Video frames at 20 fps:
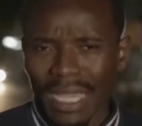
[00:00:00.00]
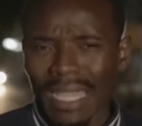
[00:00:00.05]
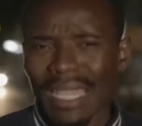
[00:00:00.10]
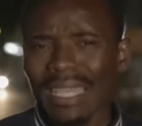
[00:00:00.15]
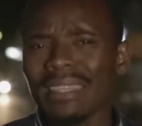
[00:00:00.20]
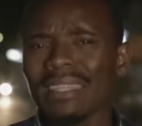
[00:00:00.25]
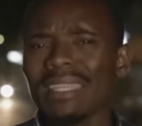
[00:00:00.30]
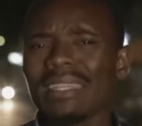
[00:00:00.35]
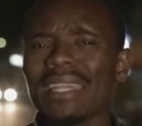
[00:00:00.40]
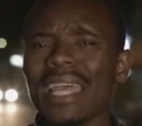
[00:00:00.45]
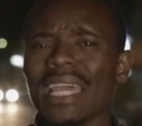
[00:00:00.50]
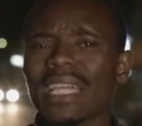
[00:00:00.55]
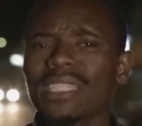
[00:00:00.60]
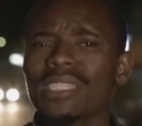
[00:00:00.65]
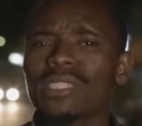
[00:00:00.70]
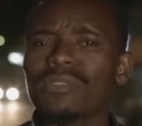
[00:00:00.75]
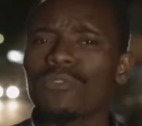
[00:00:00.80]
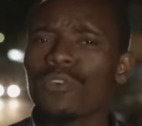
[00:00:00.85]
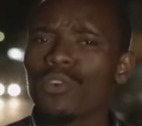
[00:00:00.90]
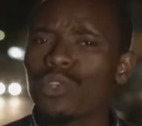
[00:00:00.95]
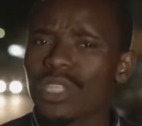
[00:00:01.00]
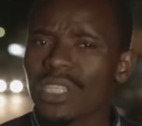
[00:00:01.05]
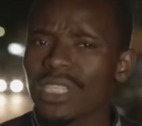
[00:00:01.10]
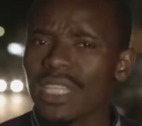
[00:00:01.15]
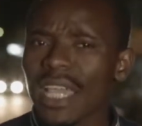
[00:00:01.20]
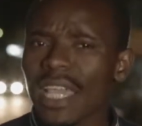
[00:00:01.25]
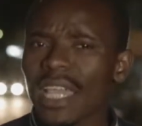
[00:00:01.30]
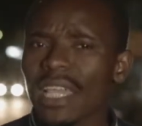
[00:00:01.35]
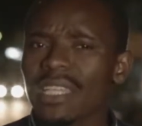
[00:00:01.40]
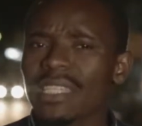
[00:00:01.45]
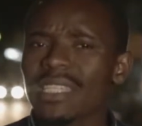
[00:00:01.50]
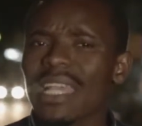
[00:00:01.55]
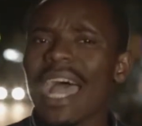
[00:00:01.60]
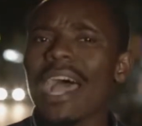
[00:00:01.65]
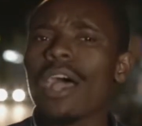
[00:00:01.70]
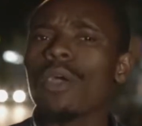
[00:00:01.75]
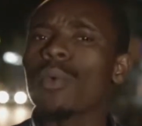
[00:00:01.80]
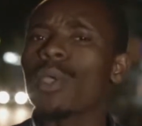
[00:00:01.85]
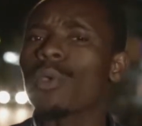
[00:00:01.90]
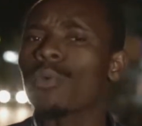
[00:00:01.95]
In the next 40 days,
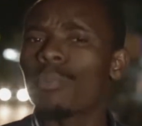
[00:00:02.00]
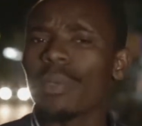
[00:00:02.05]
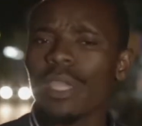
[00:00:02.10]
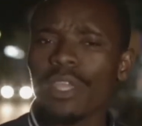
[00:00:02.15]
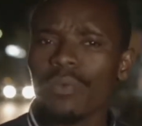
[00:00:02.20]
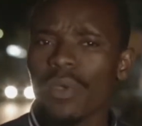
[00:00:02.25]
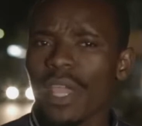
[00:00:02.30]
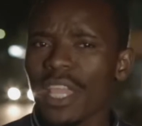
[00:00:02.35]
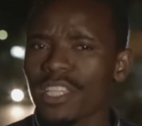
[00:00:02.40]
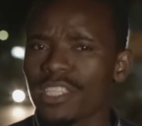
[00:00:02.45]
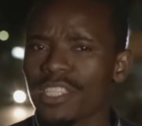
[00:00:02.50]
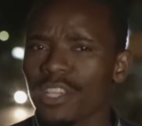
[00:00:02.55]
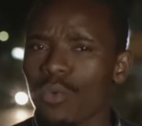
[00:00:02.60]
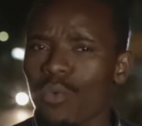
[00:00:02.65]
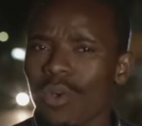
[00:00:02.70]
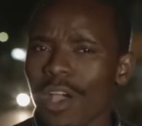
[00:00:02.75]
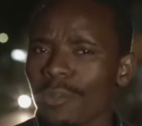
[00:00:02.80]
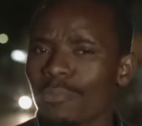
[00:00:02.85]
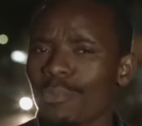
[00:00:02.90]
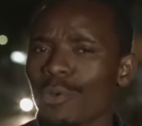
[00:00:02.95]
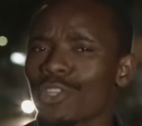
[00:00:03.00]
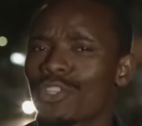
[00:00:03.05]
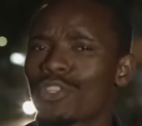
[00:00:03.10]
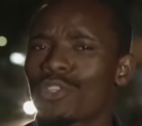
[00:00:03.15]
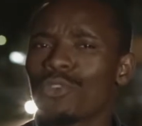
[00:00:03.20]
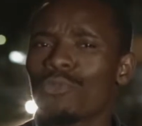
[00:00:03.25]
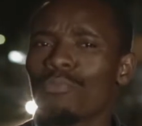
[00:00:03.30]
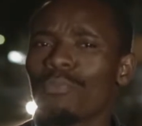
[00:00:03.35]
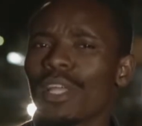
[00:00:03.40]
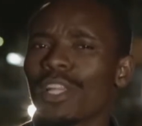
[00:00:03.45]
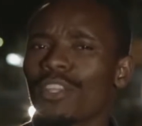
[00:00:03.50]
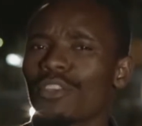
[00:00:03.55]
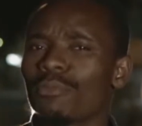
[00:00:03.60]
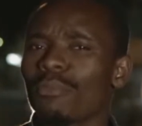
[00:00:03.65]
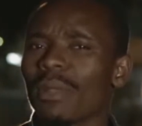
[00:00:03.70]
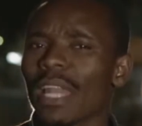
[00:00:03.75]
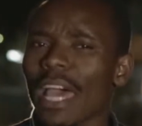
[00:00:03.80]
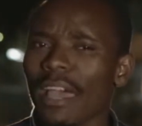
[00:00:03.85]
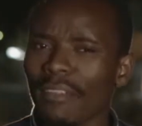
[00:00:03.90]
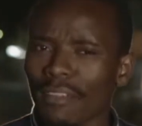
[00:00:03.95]
I will be raising 1.2 million
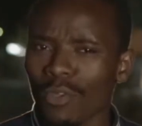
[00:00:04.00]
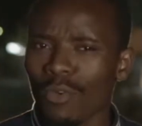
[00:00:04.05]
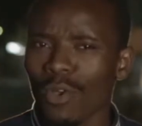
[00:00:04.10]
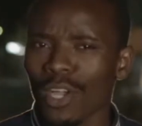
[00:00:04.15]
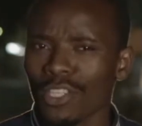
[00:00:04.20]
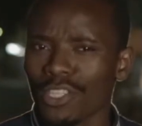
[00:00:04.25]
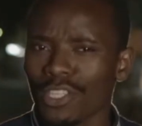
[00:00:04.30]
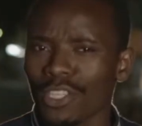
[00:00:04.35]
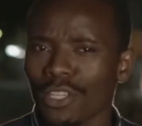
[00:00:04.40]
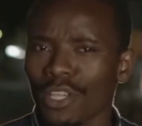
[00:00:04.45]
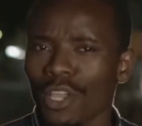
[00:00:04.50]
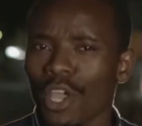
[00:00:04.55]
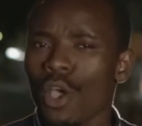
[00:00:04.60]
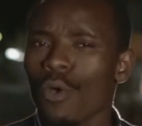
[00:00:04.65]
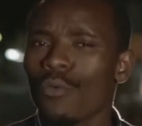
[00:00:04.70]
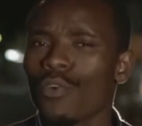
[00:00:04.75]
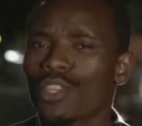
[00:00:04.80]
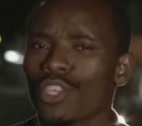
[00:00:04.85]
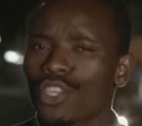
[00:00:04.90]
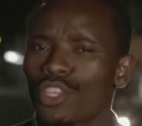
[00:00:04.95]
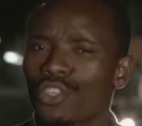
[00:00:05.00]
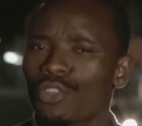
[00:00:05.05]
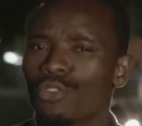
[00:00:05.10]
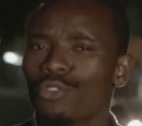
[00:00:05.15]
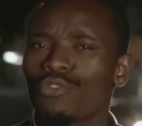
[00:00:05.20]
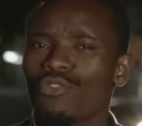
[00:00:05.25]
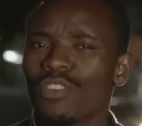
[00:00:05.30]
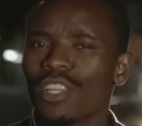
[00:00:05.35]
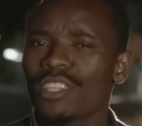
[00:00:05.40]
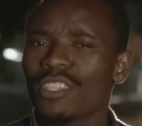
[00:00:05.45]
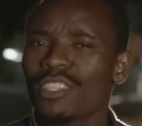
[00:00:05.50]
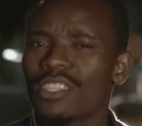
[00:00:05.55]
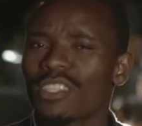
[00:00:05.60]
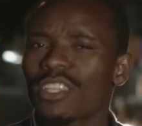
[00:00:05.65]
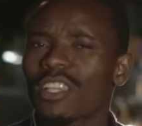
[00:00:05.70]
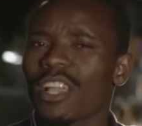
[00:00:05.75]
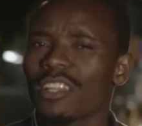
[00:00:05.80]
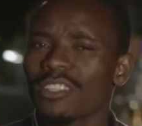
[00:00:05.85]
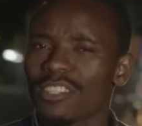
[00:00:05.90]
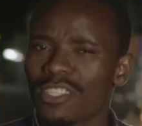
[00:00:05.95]
Malawi Kwacha for the Children's
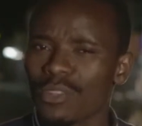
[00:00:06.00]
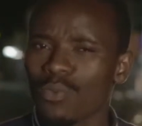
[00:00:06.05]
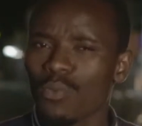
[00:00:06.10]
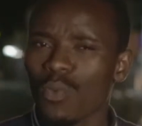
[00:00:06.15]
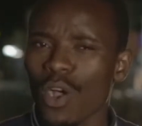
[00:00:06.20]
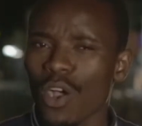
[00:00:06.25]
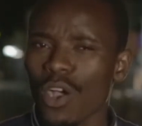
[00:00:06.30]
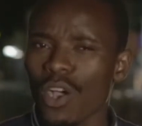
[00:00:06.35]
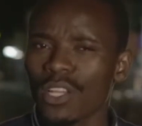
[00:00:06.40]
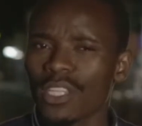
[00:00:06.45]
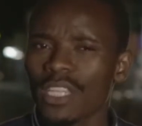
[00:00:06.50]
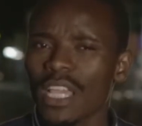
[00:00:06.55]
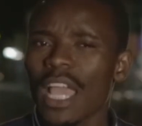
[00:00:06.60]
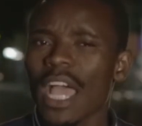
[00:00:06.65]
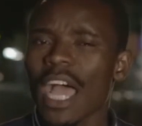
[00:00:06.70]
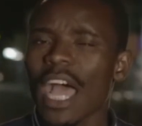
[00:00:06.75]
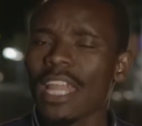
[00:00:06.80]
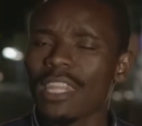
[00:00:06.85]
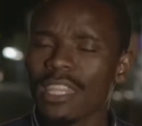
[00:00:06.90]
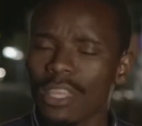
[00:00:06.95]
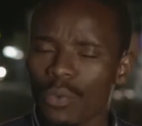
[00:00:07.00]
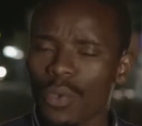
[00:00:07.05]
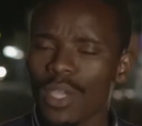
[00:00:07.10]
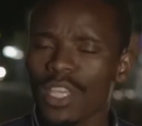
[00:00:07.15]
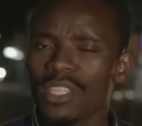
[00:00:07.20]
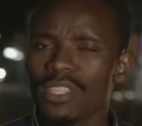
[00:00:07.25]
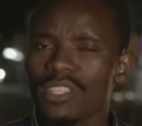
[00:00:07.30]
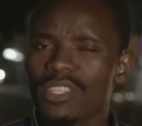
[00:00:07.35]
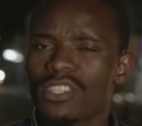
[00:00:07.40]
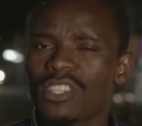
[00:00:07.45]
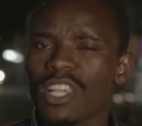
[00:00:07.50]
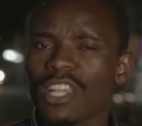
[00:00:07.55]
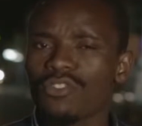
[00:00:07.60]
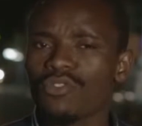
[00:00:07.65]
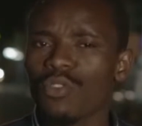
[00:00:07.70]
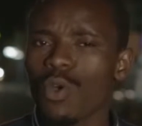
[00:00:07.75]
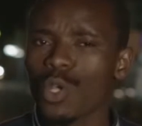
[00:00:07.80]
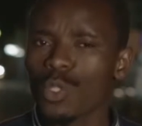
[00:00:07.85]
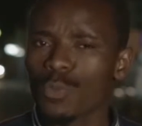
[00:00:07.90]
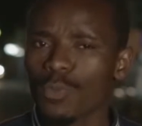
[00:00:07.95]
Cancer Ward at the Queen's
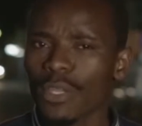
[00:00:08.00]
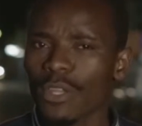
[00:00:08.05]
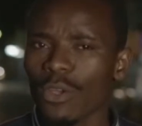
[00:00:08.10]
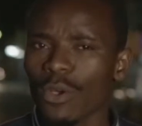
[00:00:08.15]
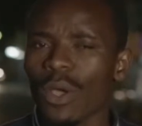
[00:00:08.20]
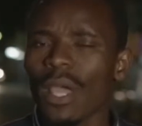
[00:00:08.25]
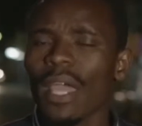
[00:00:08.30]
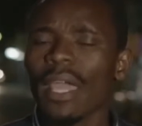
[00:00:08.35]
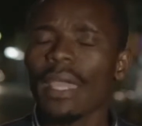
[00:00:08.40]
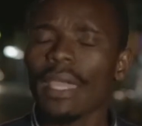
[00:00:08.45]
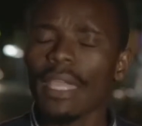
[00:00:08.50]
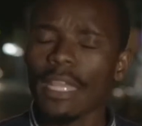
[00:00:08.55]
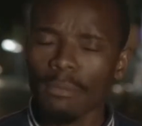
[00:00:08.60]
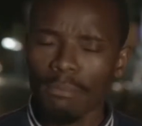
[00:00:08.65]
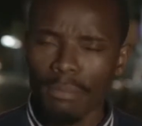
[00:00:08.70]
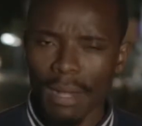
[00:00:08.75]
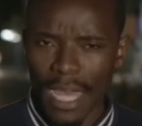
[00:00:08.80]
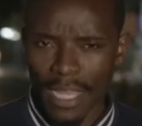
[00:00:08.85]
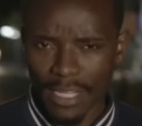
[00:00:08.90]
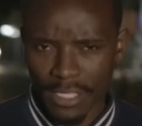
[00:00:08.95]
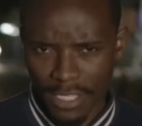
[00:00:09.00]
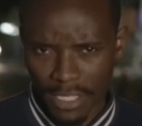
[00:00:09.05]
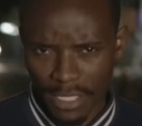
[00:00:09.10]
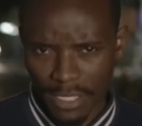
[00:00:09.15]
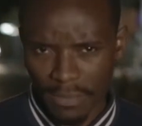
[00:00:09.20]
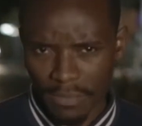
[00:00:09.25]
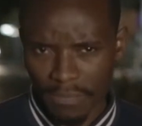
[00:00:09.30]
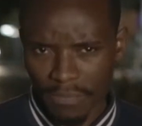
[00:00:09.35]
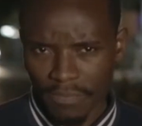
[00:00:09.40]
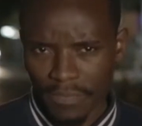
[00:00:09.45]
Central Hospital in Blantyre.